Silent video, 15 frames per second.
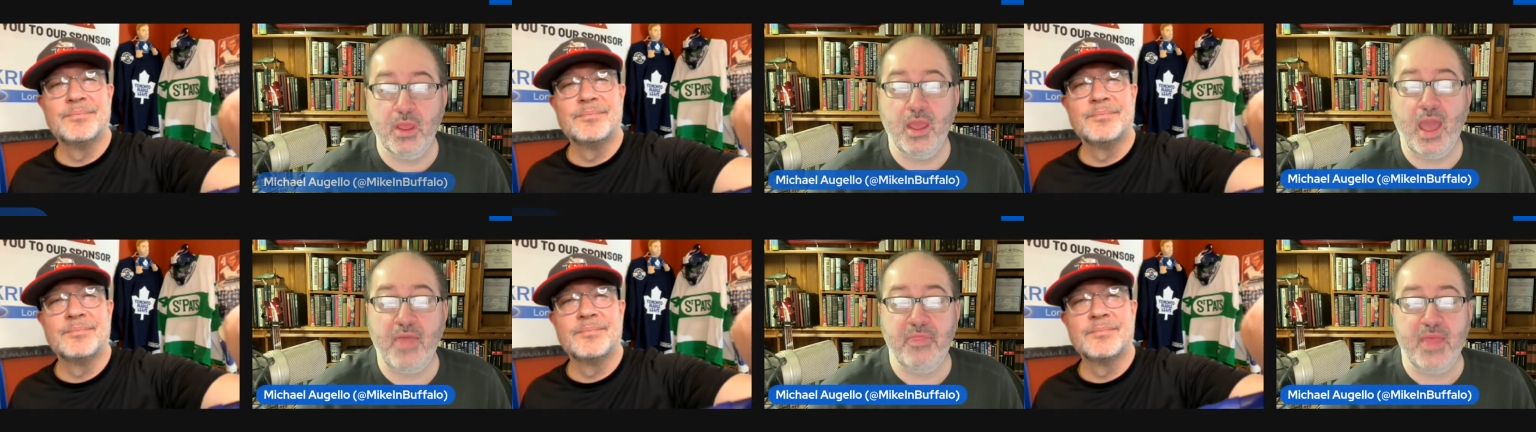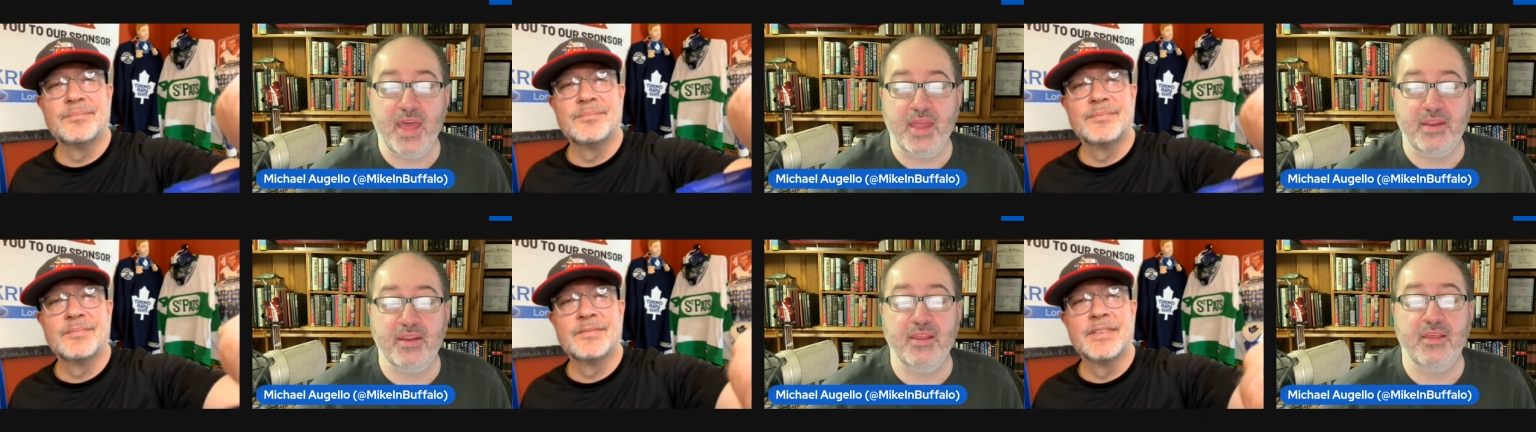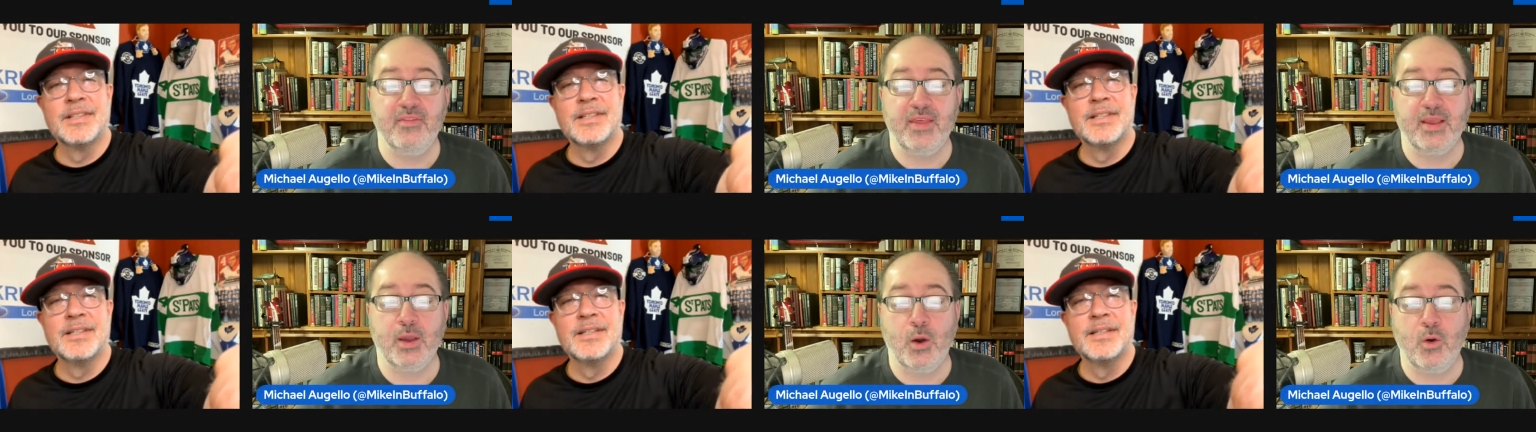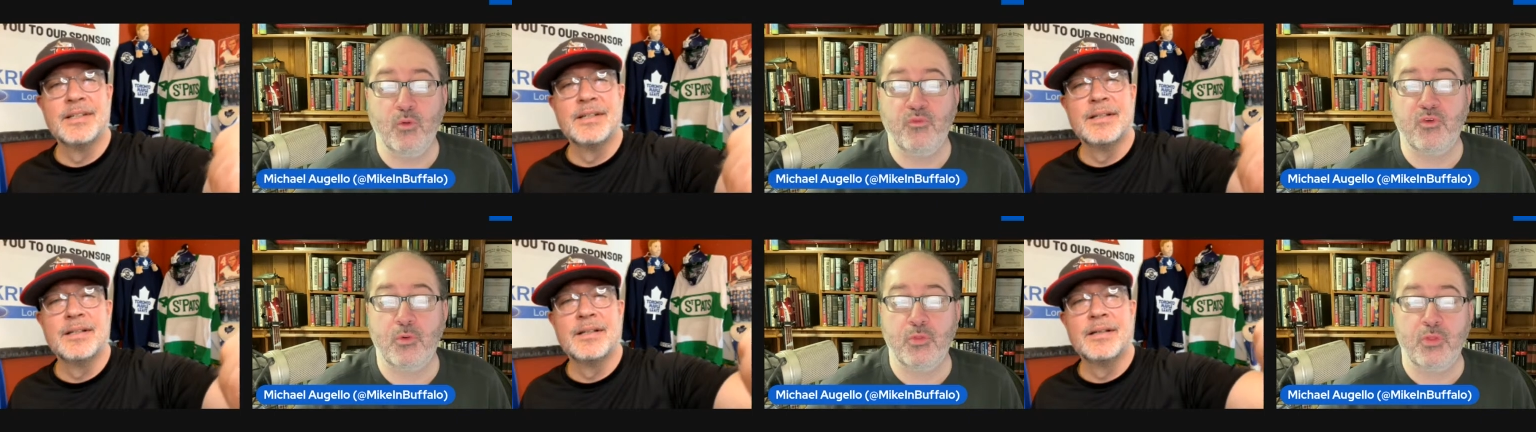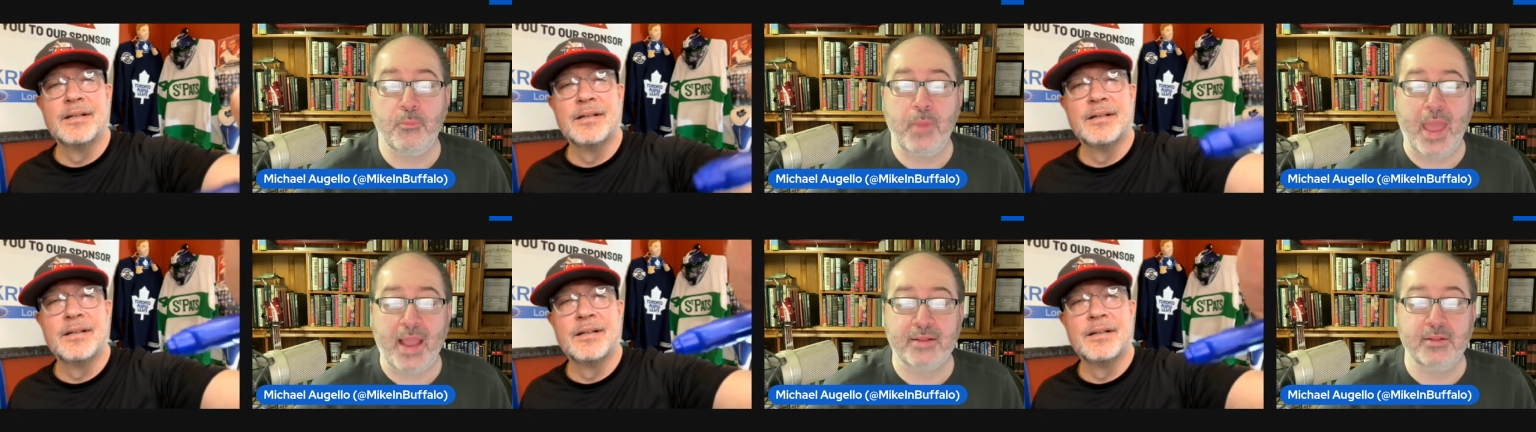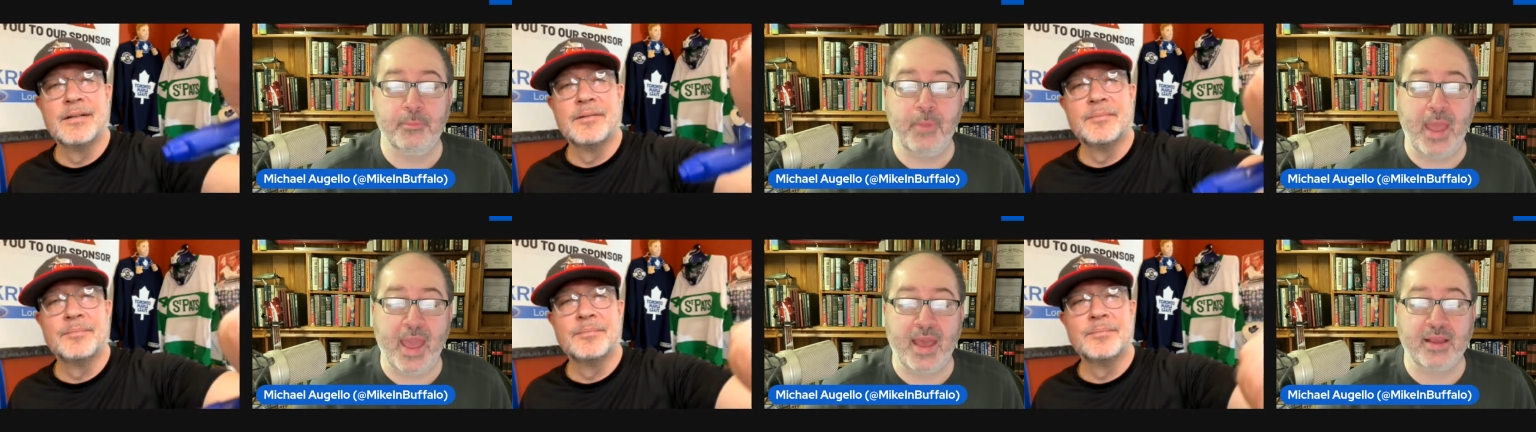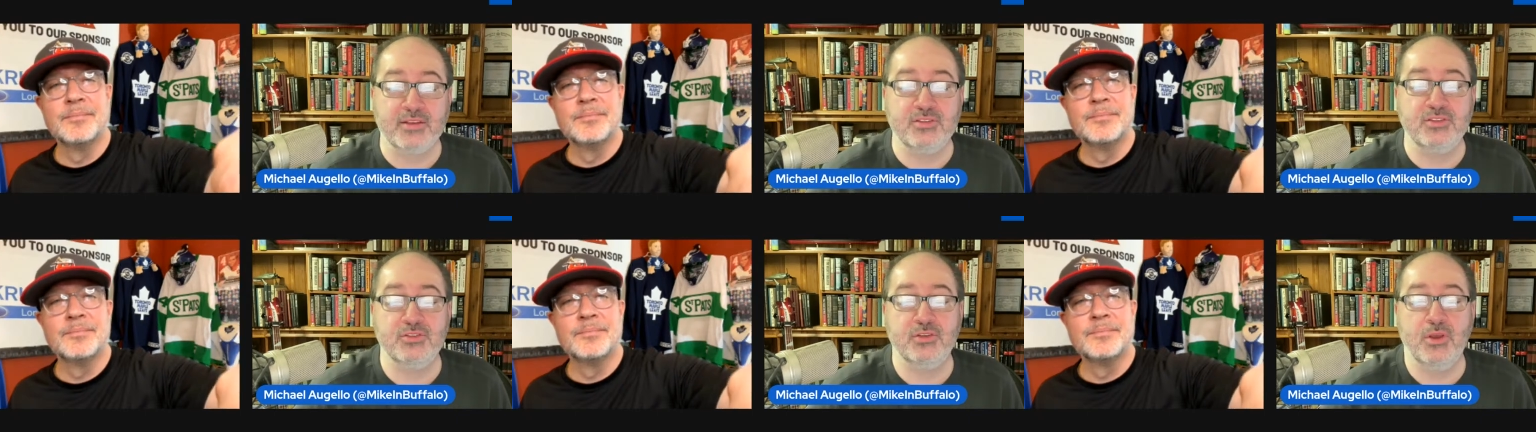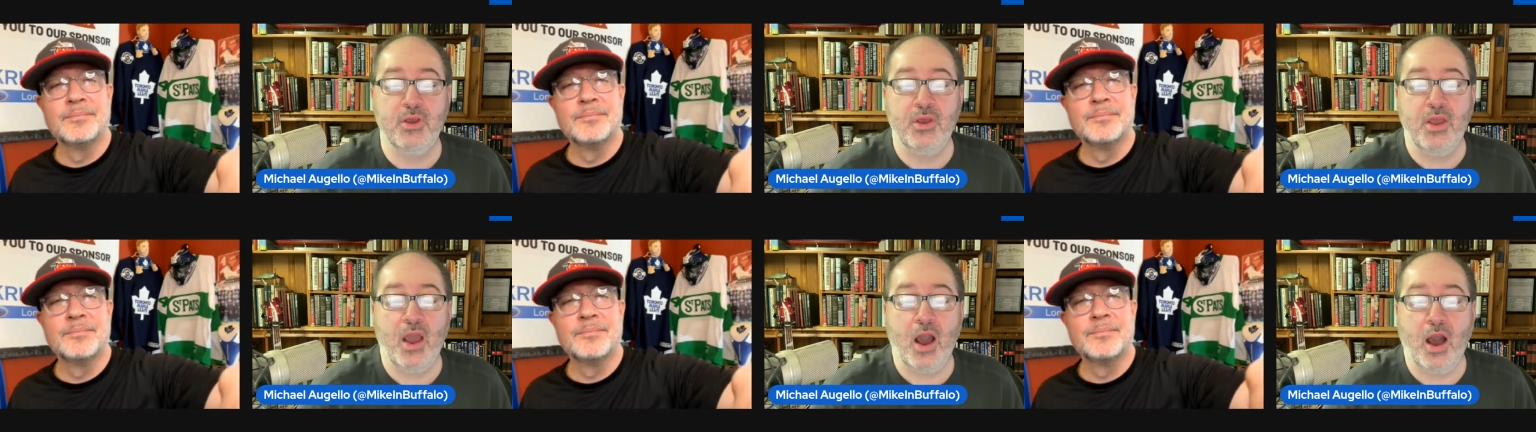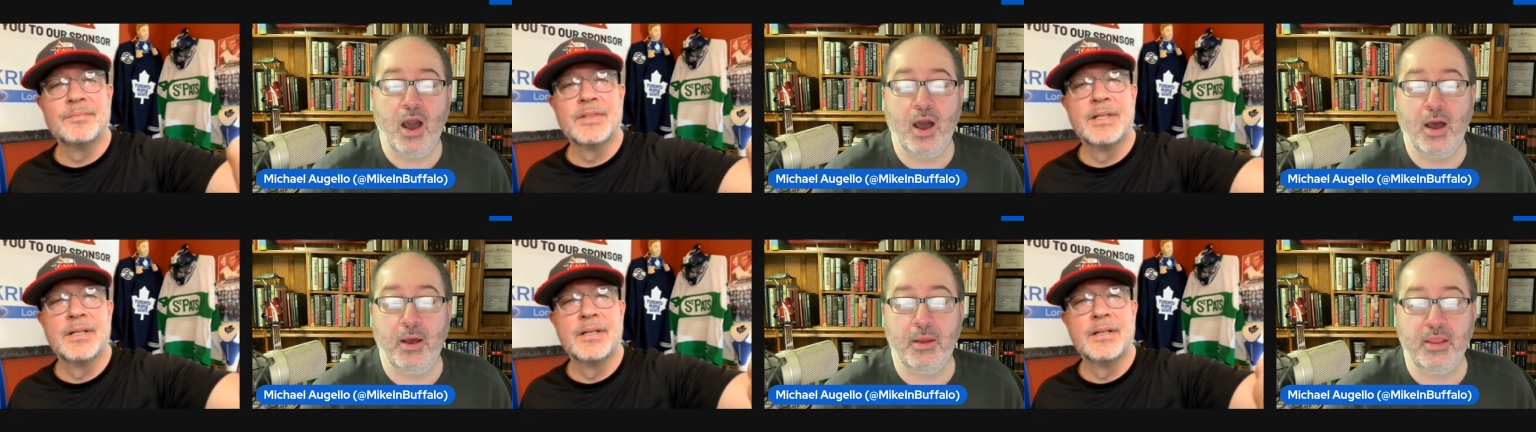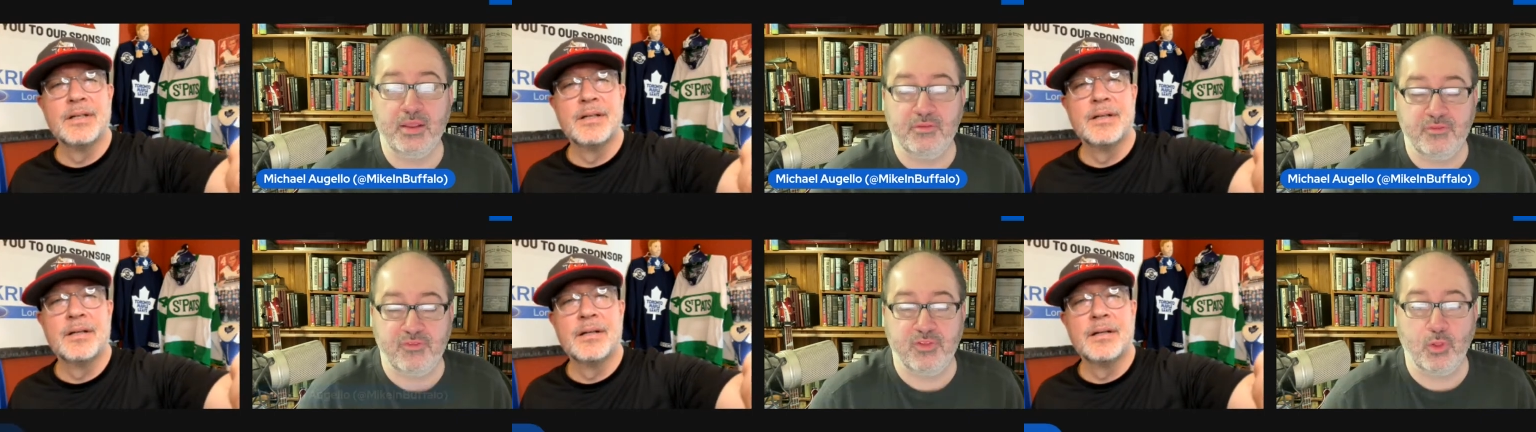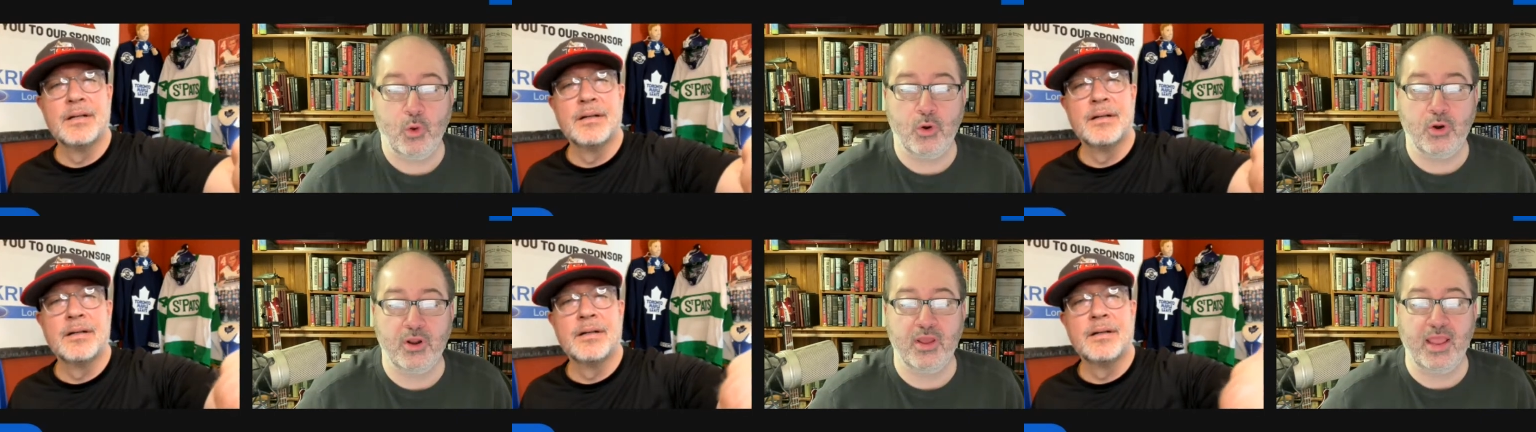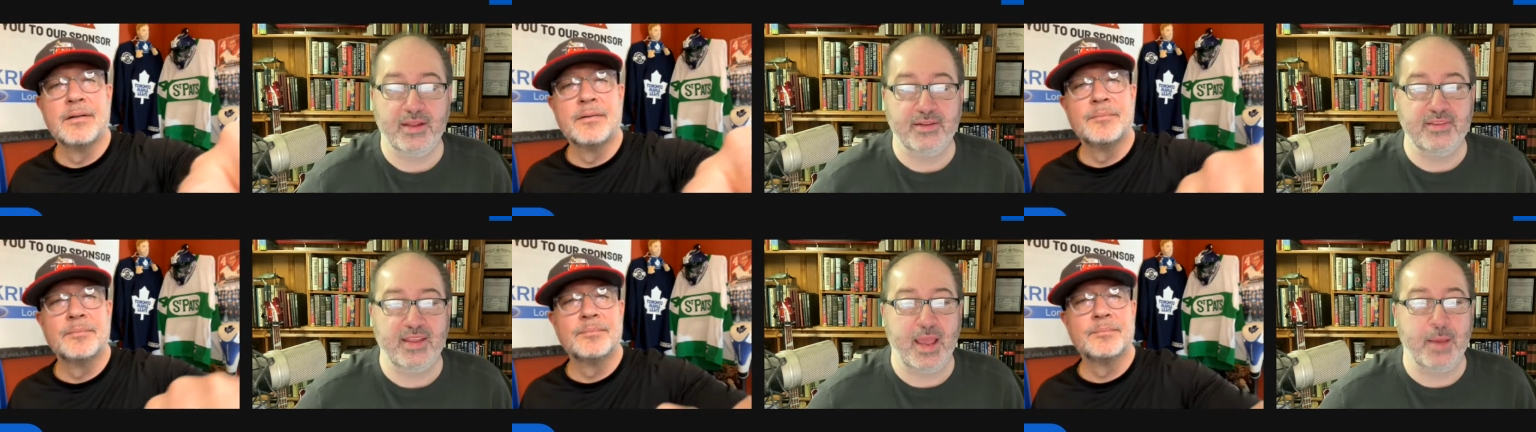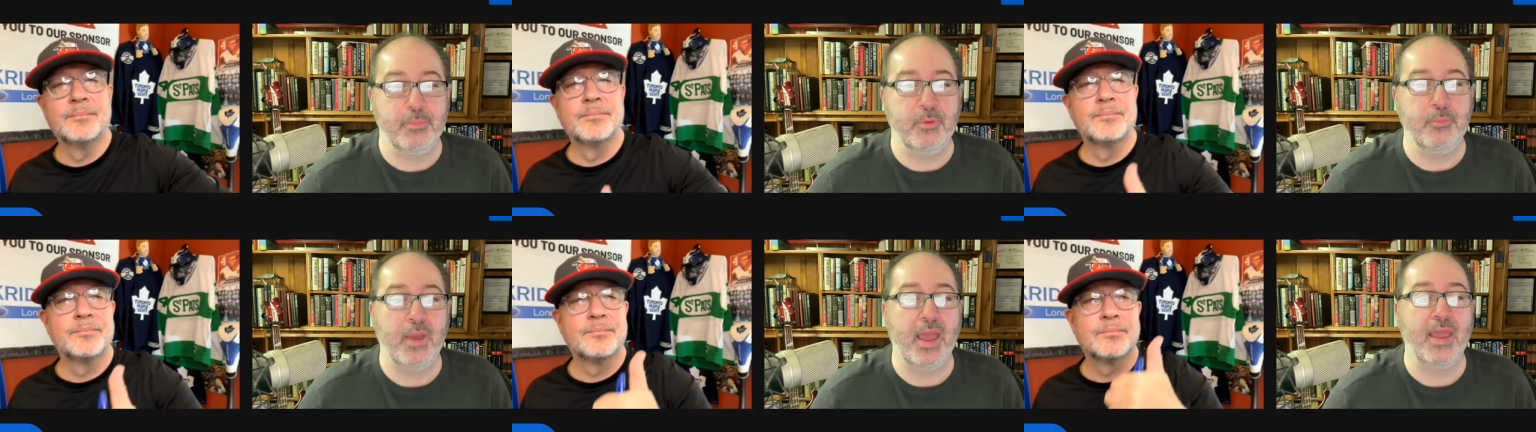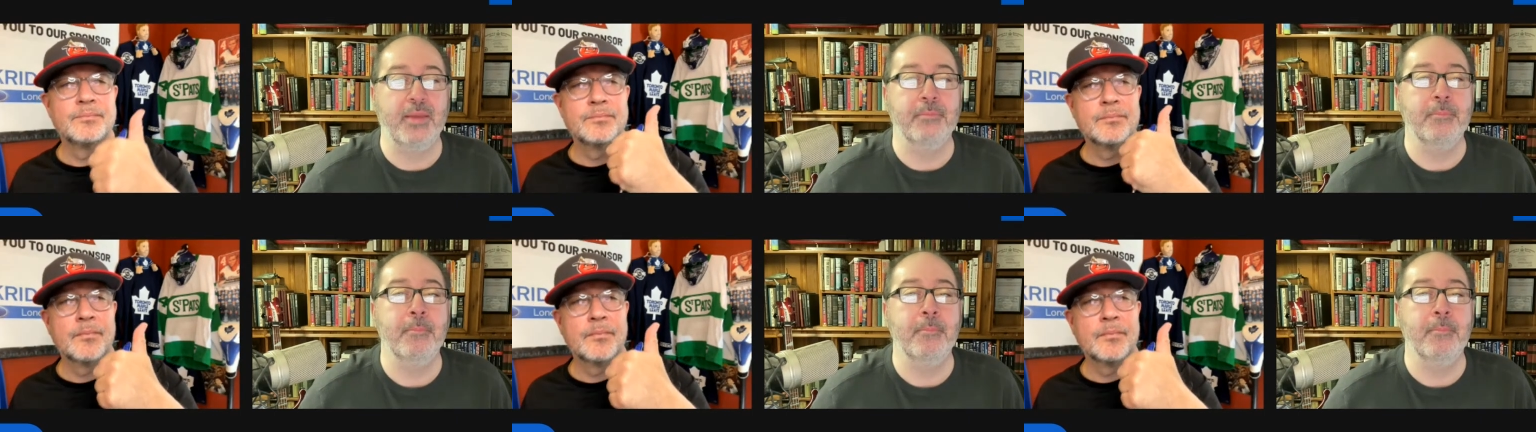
Speaker 1: and then they go for the back to backs uh, in Florida and Tampa Bay.